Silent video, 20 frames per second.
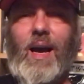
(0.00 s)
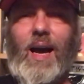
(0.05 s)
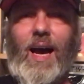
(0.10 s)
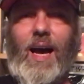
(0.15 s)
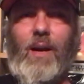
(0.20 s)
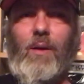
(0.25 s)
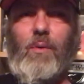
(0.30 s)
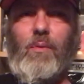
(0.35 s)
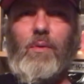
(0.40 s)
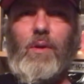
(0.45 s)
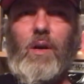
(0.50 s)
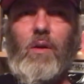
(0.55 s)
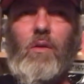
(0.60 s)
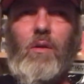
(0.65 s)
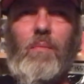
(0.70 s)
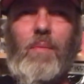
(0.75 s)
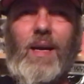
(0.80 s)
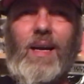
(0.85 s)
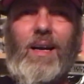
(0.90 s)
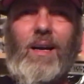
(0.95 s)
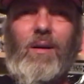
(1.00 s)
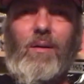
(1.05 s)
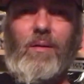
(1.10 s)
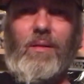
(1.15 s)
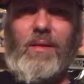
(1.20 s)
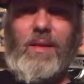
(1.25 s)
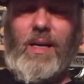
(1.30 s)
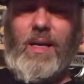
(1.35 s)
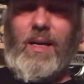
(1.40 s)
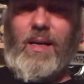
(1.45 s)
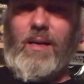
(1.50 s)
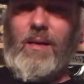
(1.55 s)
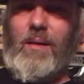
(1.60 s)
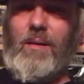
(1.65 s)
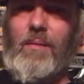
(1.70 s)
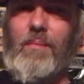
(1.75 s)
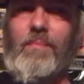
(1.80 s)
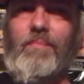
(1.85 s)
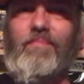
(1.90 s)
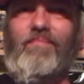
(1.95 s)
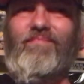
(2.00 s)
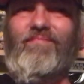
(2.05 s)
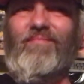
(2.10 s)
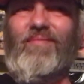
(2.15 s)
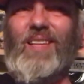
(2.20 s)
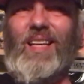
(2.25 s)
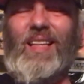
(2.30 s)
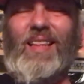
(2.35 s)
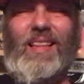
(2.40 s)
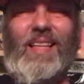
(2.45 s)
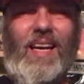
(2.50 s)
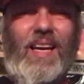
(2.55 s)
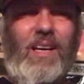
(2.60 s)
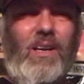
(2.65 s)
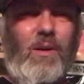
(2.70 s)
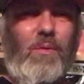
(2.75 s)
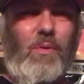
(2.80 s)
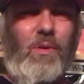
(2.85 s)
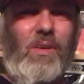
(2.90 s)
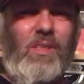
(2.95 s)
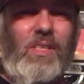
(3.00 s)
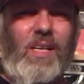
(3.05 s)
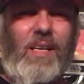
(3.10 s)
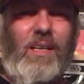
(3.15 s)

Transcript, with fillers: I don't know about the later ones.